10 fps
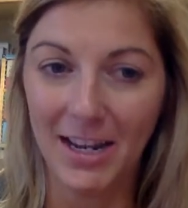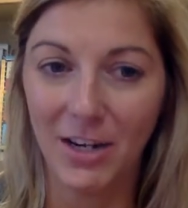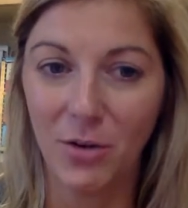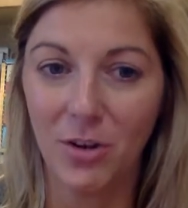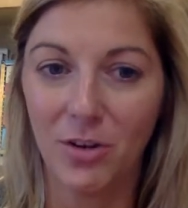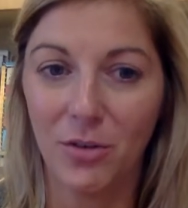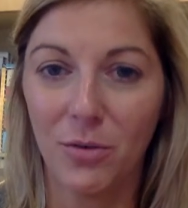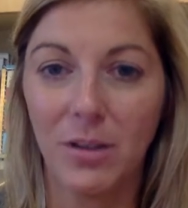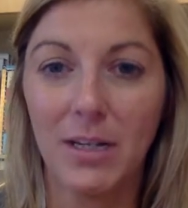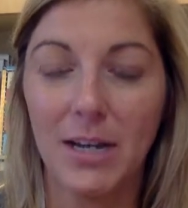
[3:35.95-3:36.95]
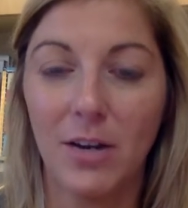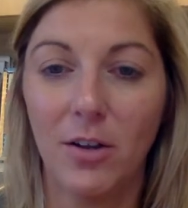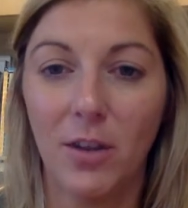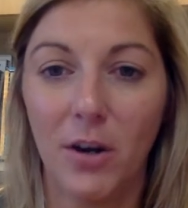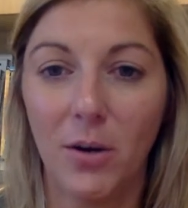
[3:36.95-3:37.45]
And you can just really tell in
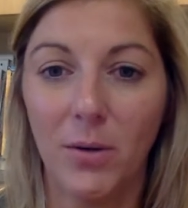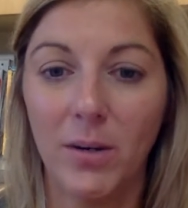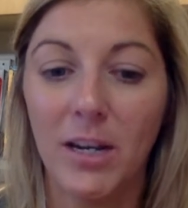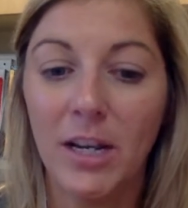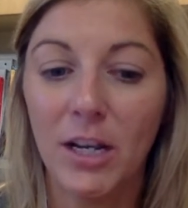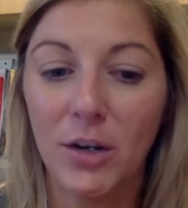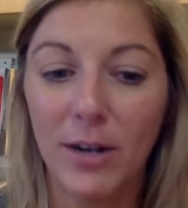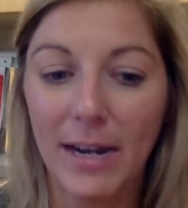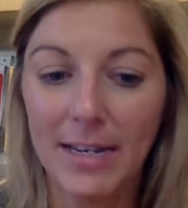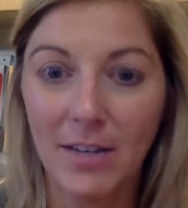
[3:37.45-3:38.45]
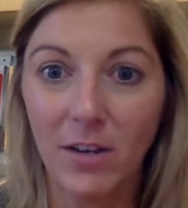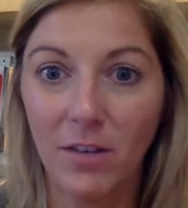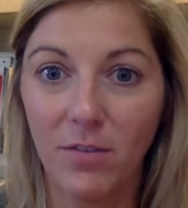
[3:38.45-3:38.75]
their own creativity